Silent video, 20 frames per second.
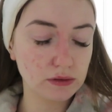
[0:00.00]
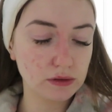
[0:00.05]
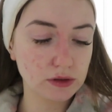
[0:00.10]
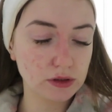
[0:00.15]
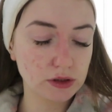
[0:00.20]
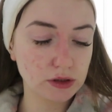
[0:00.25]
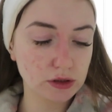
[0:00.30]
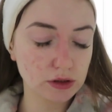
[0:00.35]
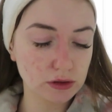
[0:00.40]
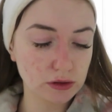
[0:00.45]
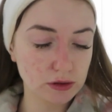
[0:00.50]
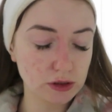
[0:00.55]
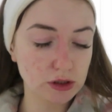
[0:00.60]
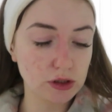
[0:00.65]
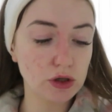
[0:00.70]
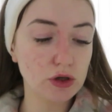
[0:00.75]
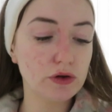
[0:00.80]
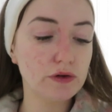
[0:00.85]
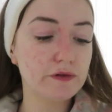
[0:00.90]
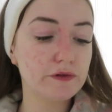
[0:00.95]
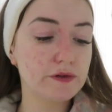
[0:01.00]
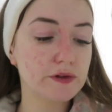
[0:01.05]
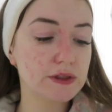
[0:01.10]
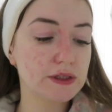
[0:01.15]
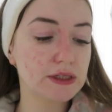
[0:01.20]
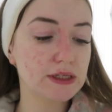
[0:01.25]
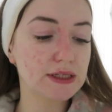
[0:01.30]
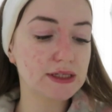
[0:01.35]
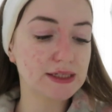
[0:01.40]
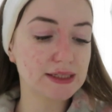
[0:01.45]

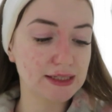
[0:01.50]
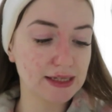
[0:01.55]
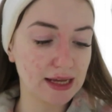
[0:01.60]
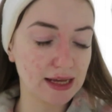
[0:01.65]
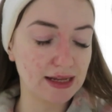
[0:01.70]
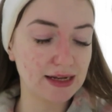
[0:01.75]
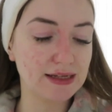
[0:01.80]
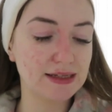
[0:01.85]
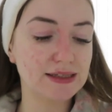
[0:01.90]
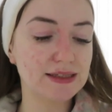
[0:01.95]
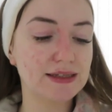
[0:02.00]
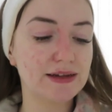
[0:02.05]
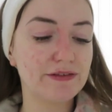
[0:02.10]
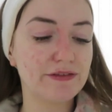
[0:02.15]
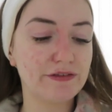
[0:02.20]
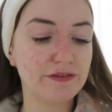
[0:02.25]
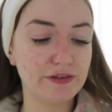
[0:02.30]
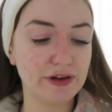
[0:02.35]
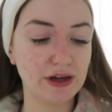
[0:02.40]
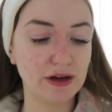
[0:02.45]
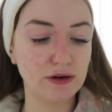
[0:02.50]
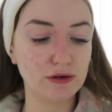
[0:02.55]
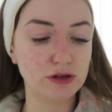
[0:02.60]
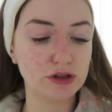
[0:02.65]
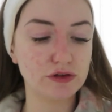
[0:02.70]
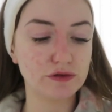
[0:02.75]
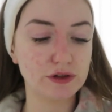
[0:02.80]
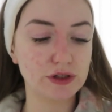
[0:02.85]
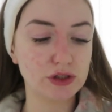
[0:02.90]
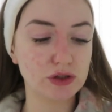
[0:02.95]
soothes skin's feel
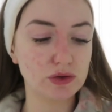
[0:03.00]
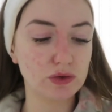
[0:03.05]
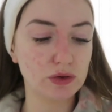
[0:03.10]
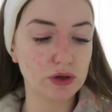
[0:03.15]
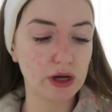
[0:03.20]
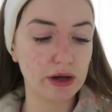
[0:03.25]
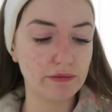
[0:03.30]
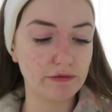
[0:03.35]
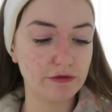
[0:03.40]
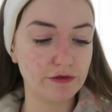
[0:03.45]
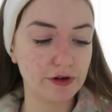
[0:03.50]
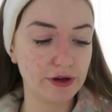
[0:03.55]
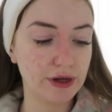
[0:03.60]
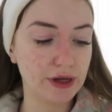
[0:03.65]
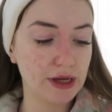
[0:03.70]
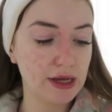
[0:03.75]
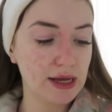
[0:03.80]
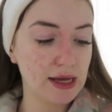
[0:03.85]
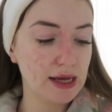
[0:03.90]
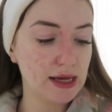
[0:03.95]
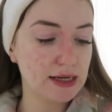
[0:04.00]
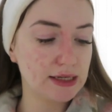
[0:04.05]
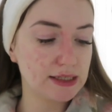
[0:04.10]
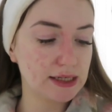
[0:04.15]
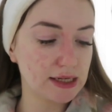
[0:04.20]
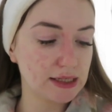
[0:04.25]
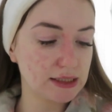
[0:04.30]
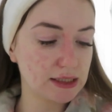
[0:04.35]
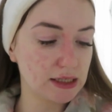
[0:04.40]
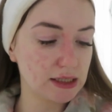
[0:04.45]
to restore comfort.
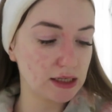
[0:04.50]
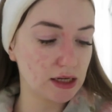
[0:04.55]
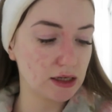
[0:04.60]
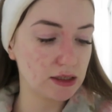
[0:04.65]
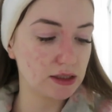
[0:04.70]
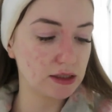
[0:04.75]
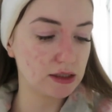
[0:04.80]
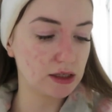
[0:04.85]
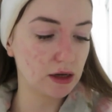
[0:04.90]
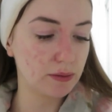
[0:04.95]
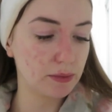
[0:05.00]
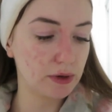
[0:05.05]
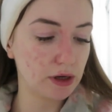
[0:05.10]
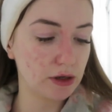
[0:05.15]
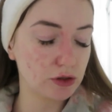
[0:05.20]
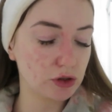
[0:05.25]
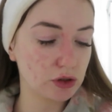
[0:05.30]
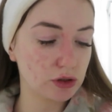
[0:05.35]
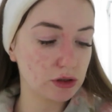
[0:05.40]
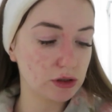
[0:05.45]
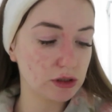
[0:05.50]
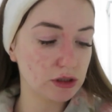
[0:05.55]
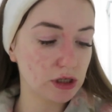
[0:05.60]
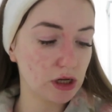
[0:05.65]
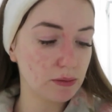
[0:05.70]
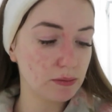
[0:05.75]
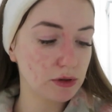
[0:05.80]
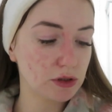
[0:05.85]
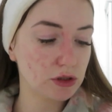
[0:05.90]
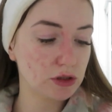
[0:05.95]
Tested under
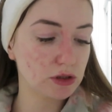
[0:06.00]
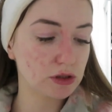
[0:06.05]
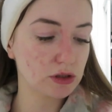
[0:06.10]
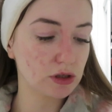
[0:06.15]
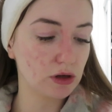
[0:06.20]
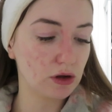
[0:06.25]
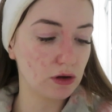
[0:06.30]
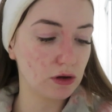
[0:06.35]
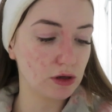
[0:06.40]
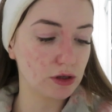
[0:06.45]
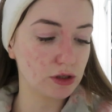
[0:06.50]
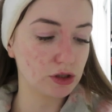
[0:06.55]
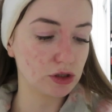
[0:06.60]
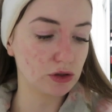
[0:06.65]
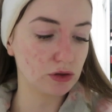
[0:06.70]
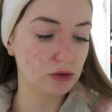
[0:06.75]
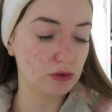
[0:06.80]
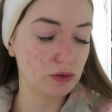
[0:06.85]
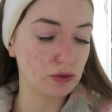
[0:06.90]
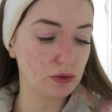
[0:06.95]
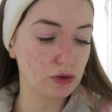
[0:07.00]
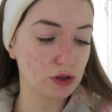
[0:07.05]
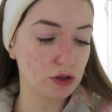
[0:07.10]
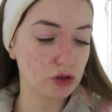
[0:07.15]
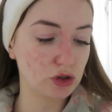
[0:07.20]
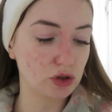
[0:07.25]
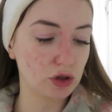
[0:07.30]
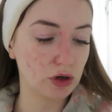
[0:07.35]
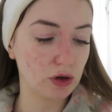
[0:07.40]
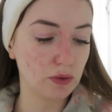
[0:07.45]
dermatological
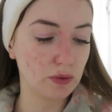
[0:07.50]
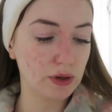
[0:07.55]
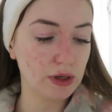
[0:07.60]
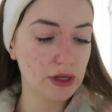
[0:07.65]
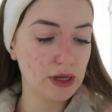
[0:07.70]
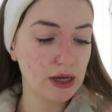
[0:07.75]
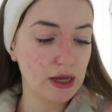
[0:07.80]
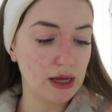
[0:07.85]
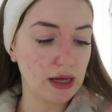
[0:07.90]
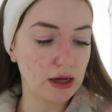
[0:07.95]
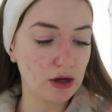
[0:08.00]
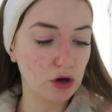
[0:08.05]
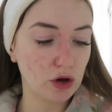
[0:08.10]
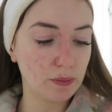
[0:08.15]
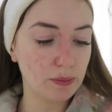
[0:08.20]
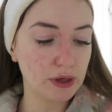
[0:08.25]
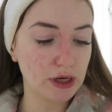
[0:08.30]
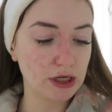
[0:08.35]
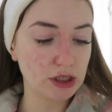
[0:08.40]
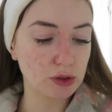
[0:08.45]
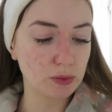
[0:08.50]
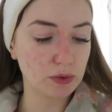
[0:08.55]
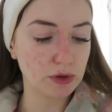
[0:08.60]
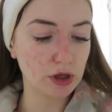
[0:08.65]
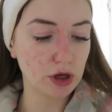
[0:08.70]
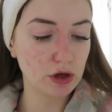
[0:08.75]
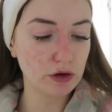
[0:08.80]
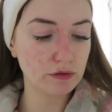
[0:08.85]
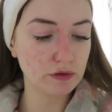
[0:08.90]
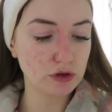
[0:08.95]
control in combination with
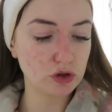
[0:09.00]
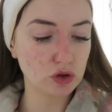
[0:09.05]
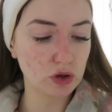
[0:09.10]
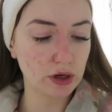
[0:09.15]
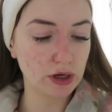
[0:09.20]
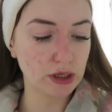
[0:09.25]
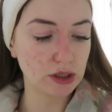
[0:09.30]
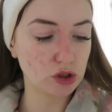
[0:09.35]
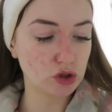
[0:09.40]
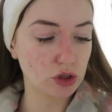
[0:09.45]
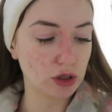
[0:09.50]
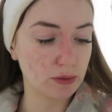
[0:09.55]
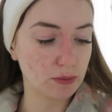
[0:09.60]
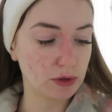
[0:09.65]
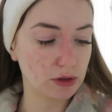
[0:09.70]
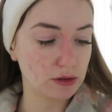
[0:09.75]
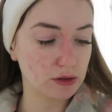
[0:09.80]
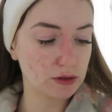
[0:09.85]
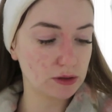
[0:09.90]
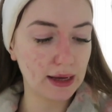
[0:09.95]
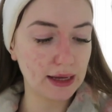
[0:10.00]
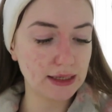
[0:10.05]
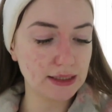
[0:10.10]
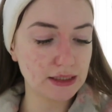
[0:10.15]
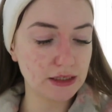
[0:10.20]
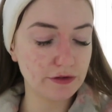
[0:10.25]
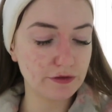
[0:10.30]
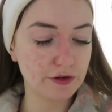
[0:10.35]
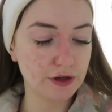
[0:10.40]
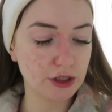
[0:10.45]
over-drying treatment.
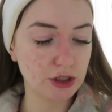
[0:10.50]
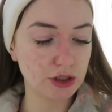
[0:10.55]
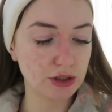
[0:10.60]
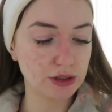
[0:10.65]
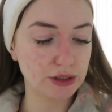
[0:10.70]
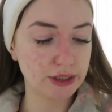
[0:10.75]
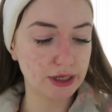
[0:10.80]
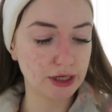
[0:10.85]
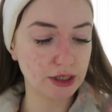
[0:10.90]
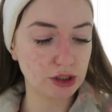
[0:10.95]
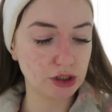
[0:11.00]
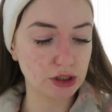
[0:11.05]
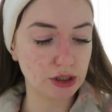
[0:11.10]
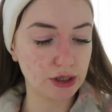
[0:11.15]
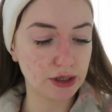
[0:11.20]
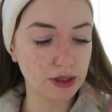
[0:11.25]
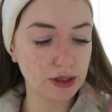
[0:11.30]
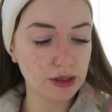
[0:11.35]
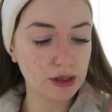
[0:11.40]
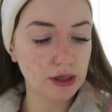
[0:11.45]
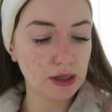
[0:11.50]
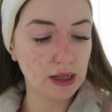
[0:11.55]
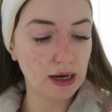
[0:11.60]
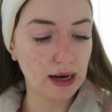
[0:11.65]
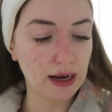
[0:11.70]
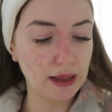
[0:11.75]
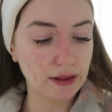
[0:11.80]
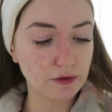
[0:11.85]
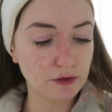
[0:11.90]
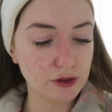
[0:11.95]
Anti-friction texture.
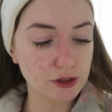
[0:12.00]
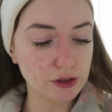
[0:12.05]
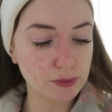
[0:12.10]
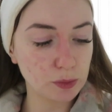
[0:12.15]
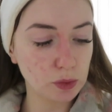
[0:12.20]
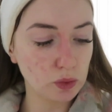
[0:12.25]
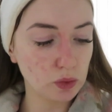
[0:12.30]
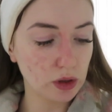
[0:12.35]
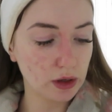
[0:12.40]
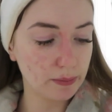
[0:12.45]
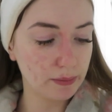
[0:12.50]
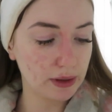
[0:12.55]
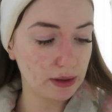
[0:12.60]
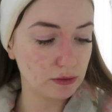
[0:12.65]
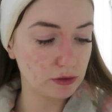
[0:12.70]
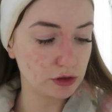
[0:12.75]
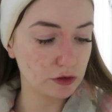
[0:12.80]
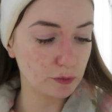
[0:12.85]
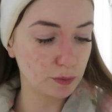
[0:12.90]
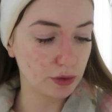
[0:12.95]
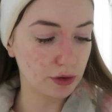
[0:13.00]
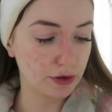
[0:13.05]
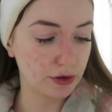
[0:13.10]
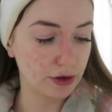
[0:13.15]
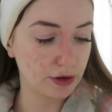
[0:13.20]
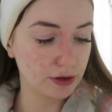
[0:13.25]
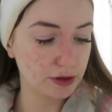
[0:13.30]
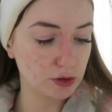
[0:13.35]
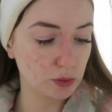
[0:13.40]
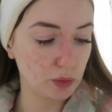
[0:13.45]
Lather a small amount of
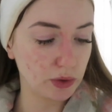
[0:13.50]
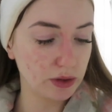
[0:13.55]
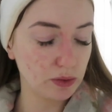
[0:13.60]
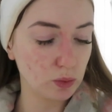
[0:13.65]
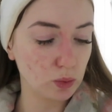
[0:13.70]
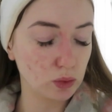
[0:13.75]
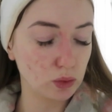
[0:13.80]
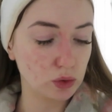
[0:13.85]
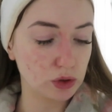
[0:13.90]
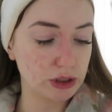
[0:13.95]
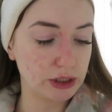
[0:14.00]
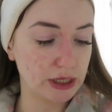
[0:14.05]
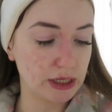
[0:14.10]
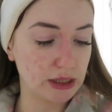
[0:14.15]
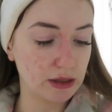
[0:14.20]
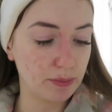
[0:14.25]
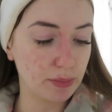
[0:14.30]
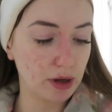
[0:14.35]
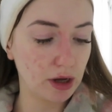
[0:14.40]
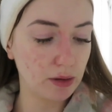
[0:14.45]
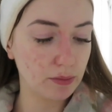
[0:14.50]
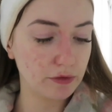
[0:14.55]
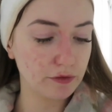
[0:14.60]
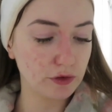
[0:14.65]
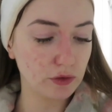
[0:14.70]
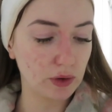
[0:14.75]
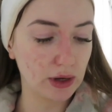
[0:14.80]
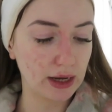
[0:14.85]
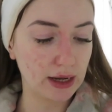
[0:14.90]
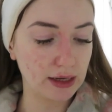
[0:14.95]
product with water in the palm of
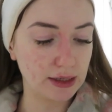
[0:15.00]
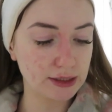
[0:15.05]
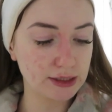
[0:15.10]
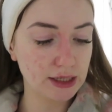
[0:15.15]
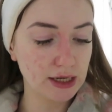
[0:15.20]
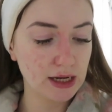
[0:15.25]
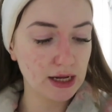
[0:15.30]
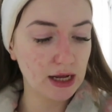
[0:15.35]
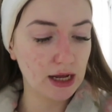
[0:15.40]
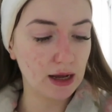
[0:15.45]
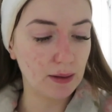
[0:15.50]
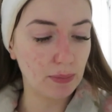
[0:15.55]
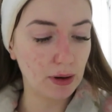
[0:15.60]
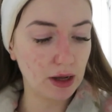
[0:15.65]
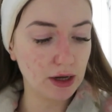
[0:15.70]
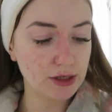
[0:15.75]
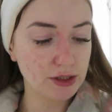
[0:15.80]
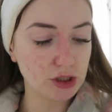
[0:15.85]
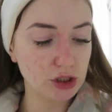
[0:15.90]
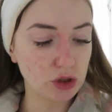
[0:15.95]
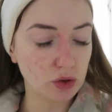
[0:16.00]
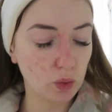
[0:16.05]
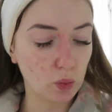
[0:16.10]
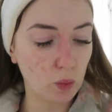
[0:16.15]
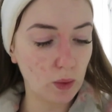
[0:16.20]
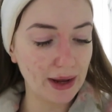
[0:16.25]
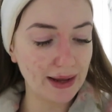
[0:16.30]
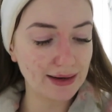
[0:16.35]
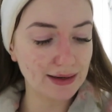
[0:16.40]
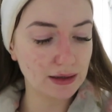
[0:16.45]
your hand. Apply to your
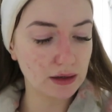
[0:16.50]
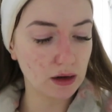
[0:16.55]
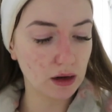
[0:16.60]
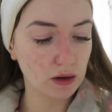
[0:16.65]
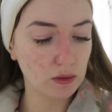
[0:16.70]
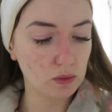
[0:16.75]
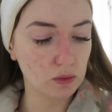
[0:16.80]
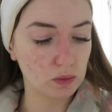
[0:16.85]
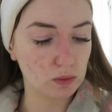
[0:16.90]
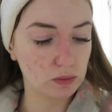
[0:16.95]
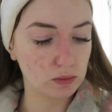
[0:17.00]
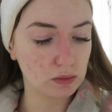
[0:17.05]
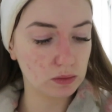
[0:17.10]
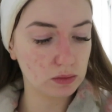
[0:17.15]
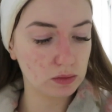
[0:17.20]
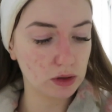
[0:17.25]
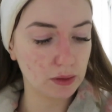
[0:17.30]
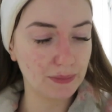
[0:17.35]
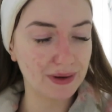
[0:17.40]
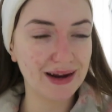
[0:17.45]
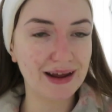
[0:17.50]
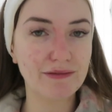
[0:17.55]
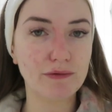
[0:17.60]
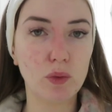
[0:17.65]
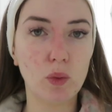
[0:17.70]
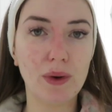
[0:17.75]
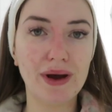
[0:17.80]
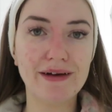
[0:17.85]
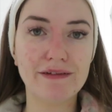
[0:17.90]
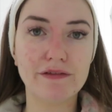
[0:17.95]
wet... Oh, you're going to have a
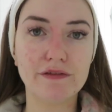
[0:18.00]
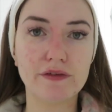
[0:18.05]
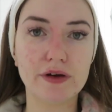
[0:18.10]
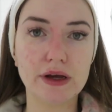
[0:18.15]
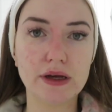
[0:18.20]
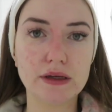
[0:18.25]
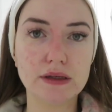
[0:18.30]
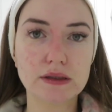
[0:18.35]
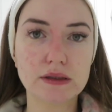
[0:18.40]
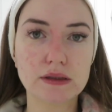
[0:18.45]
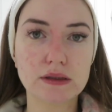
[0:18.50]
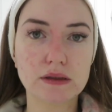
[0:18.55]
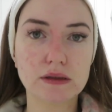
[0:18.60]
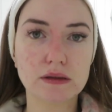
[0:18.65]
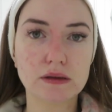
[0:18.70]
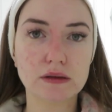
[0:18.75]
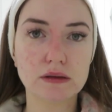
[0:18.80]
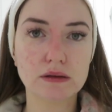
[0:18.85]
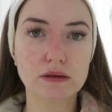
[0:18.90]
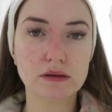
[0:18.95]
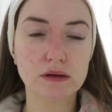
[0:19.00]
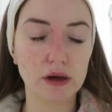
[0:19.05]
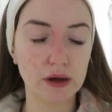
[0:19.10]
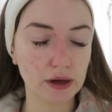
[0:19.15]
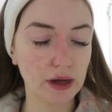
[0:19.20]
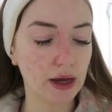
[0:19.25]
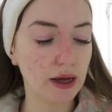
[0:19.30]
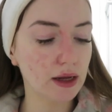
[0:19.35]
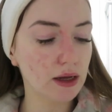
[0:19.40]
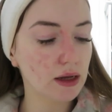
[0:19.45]
wet face.
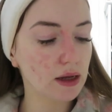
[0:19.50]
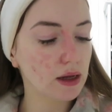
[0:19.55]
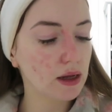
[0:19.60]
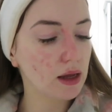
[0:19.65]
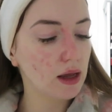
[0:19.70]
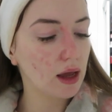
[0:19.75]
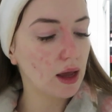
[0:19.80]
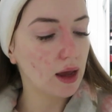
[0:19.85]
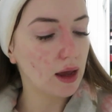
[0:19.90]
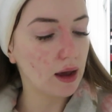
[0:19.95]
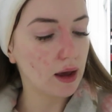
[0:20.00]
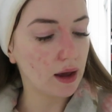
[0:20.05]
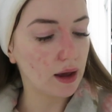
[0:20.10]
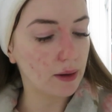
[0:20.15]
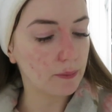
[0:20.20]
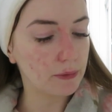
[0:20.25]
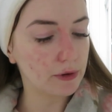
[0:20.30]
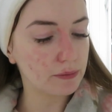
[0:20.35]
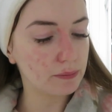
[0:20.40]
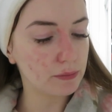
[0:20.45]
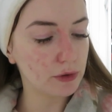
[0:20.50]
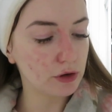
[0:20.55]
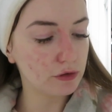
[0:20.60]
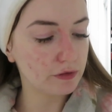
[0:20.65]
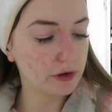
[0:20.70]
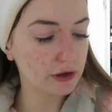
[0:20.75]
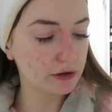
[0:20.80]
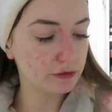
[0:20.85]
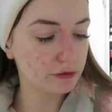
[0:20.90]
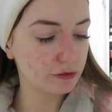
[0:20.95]
Okay.
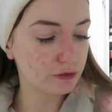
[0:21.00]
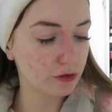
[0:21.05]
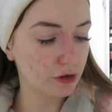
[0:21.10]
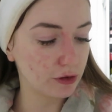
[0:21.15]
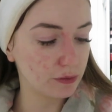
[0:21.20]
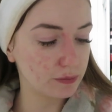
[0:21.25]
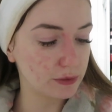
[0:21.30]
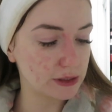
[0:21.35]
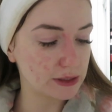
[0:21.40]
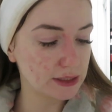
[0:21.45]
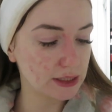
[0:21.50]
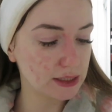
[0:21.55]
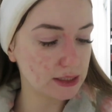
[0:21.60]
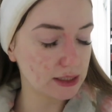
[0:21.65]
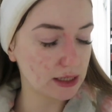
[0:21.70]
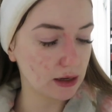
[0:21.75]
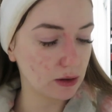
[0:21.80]
Moving from the centre